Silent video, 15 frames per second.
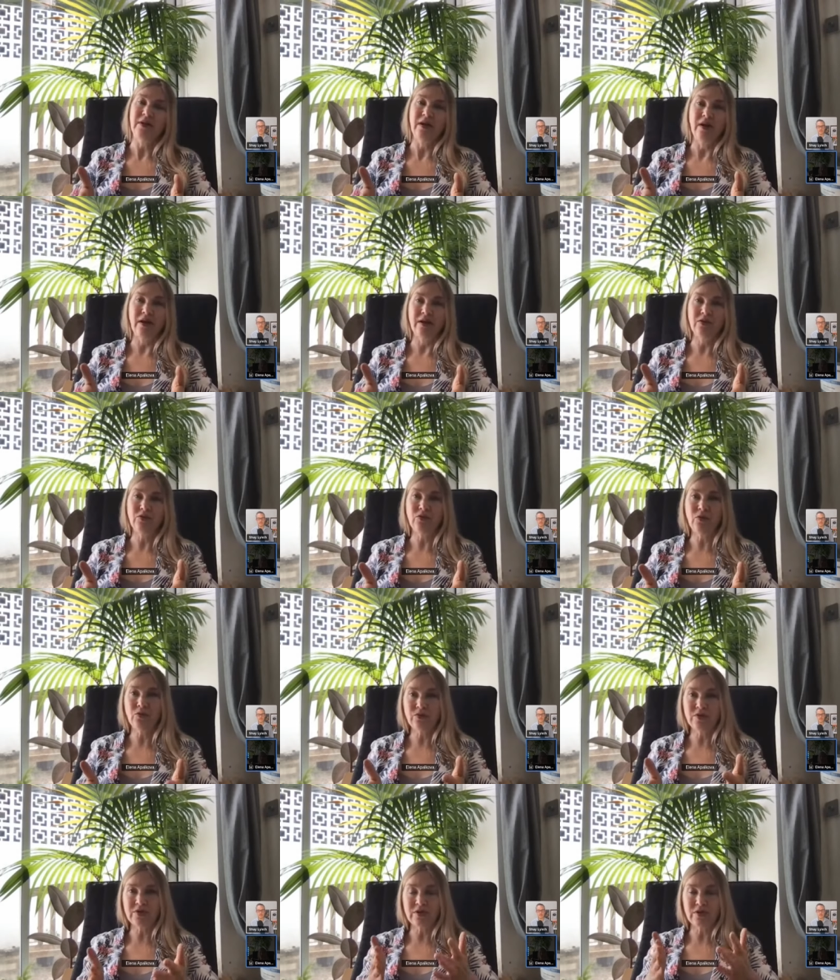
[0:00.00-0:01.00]
And you know
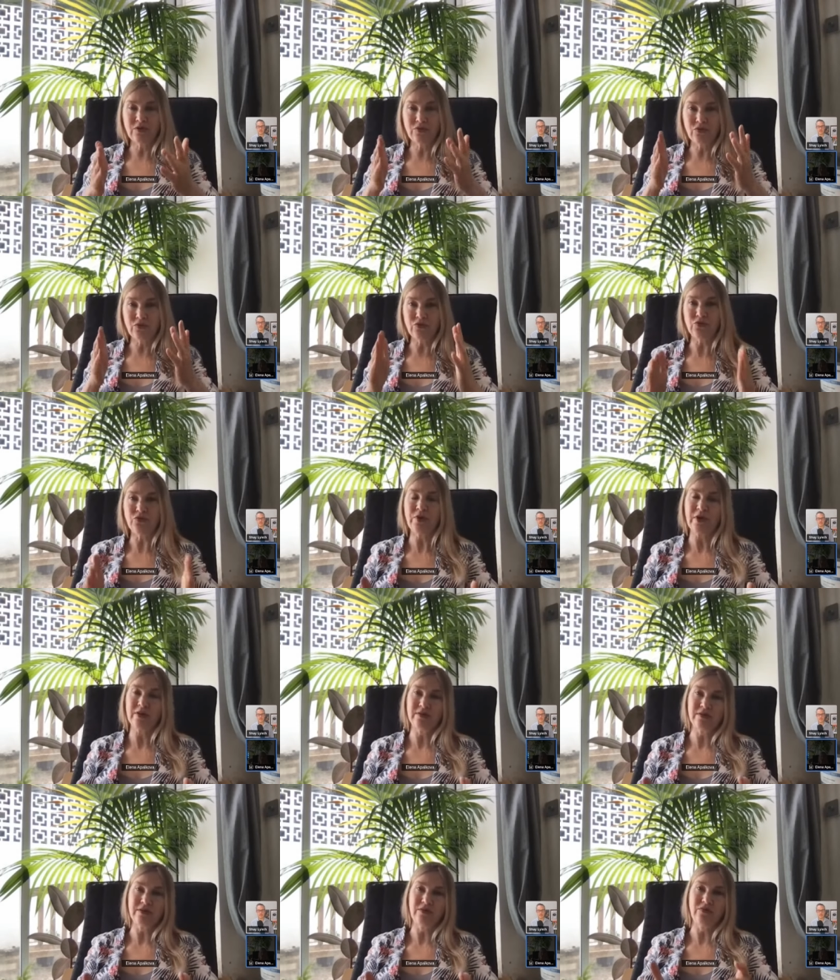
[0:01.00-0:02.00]
that if you do
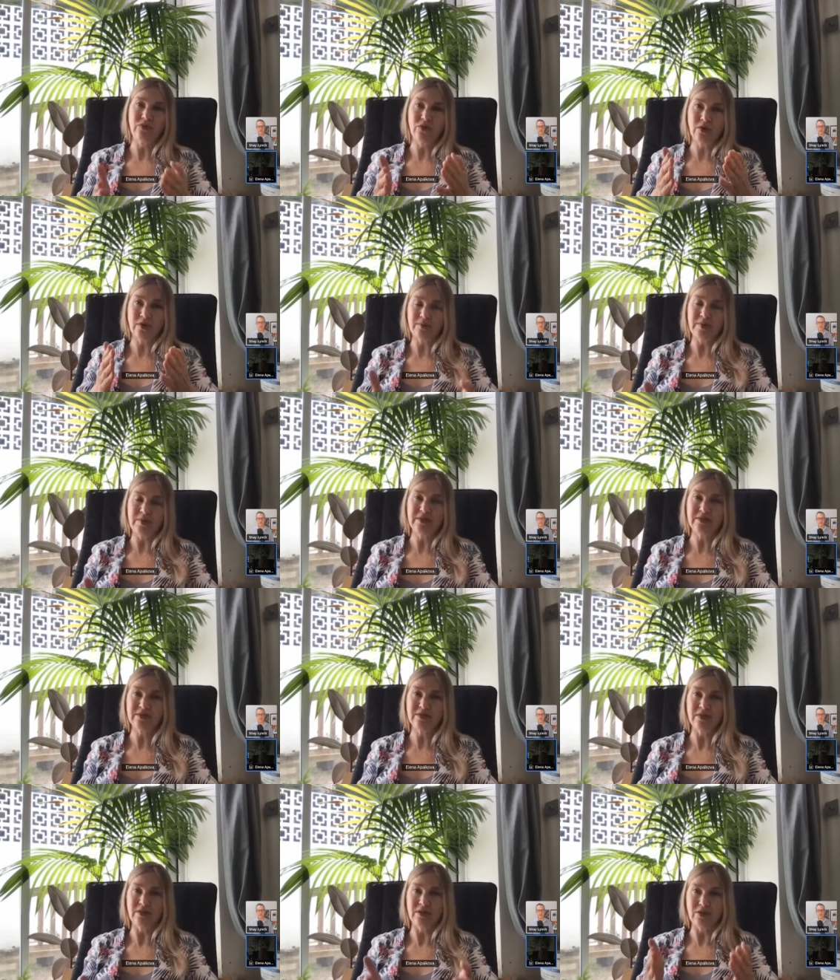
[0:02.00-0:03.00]
that, if you're
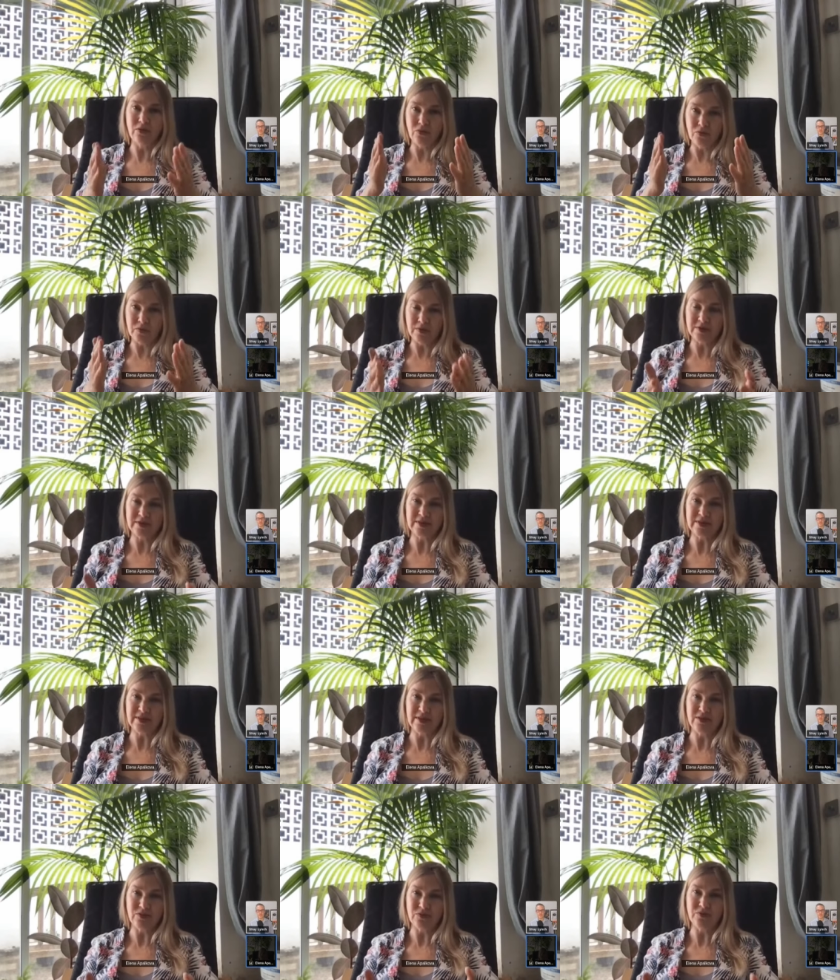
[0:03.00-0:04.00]
committed, you will
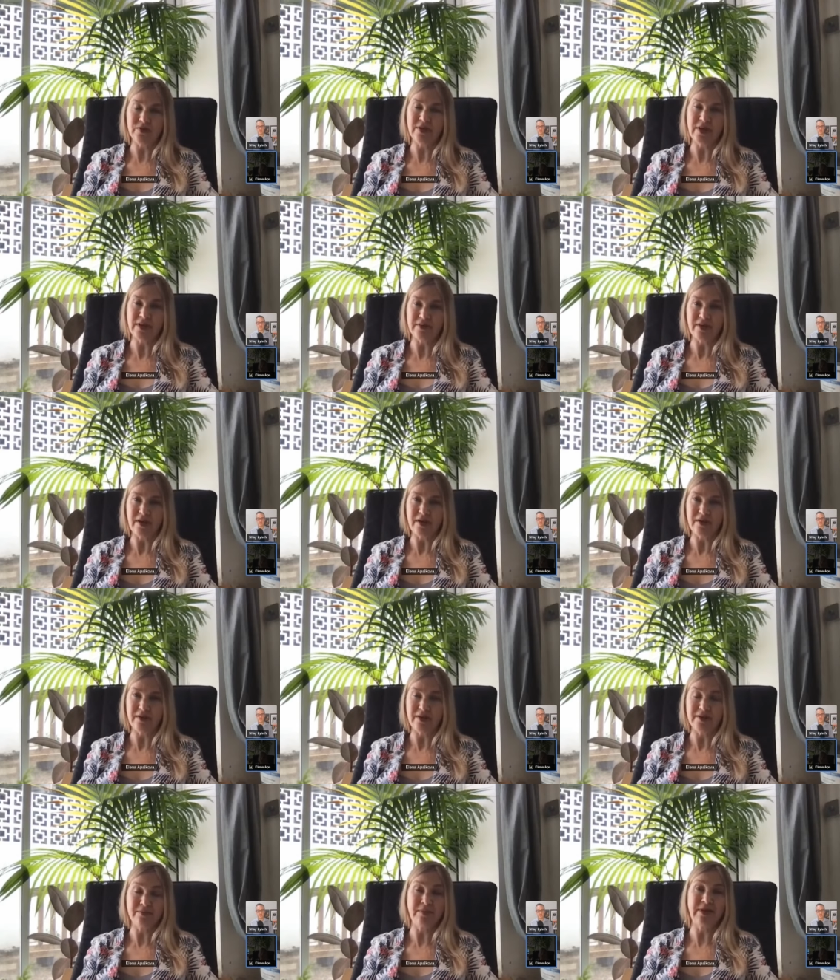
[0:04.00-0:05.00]
succeed. You will get there.
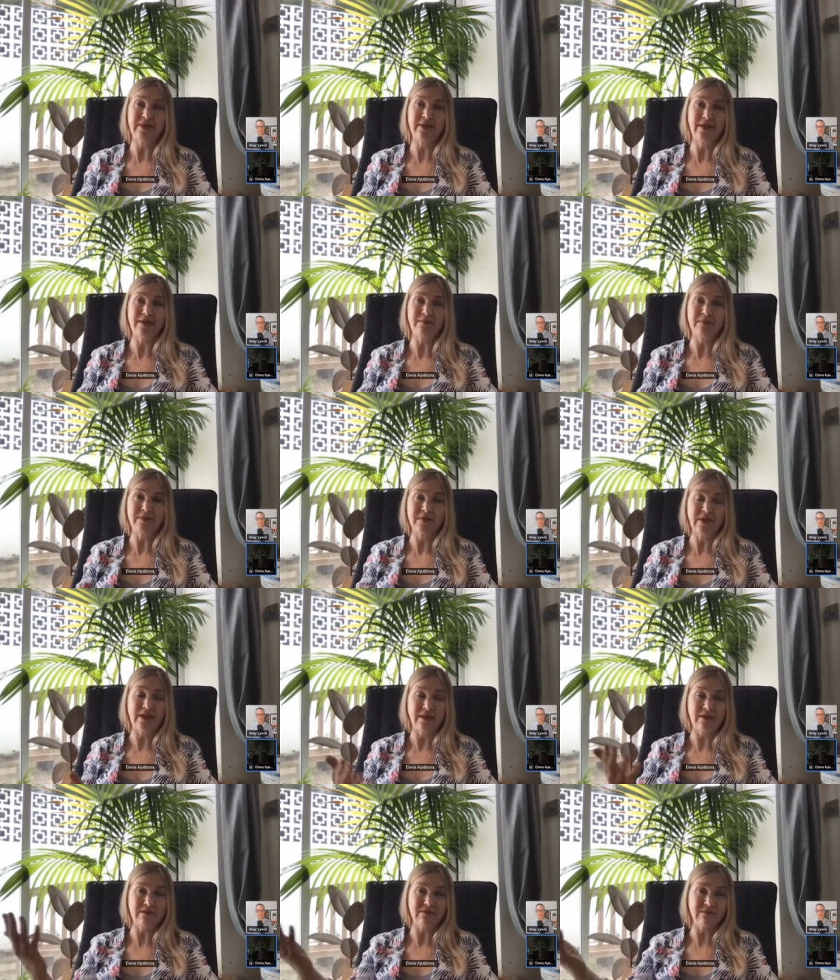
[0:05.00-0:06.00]
It may take,
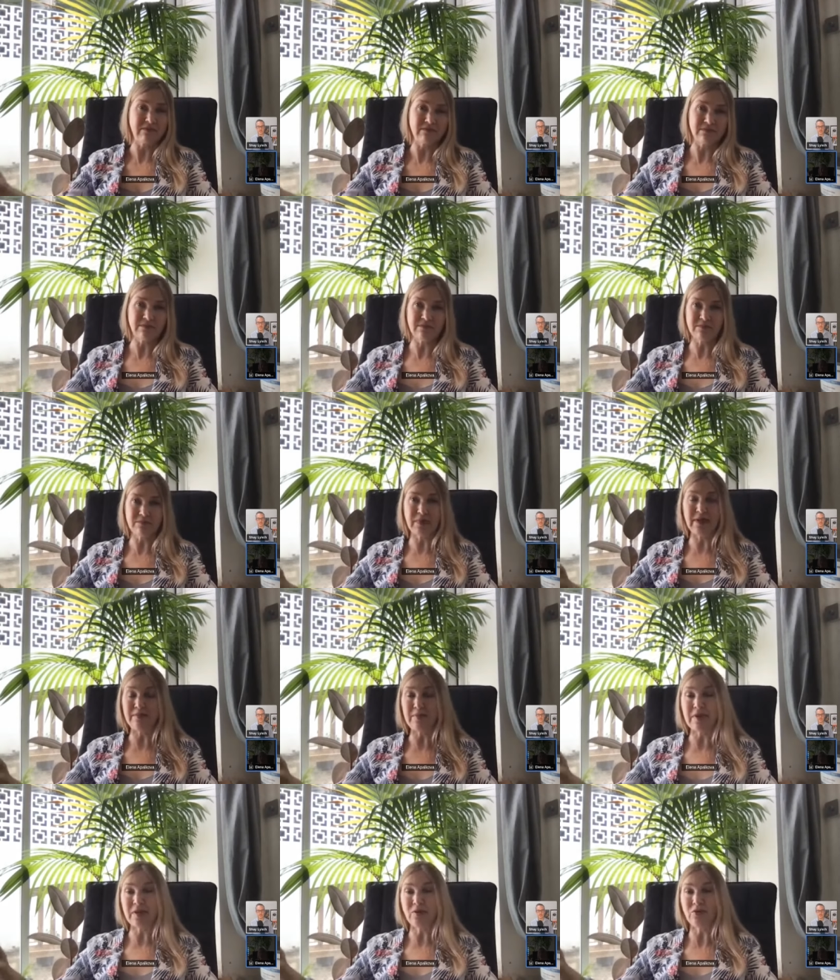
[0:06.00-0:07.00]
they may
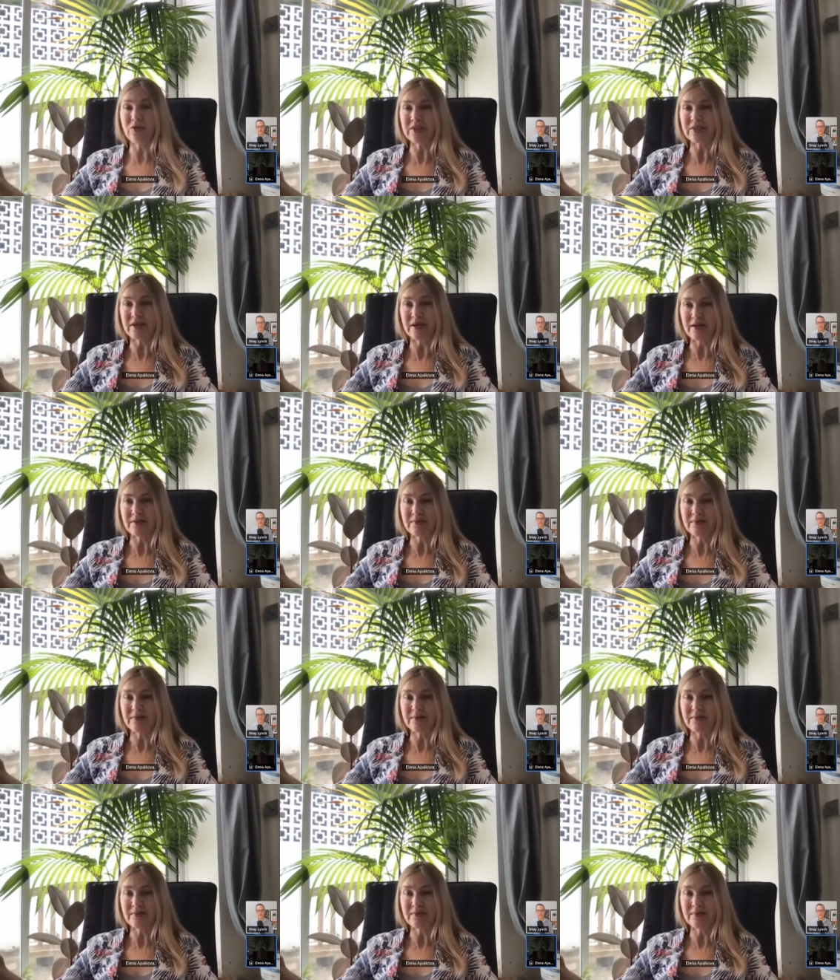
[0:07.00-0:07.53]
be longer time,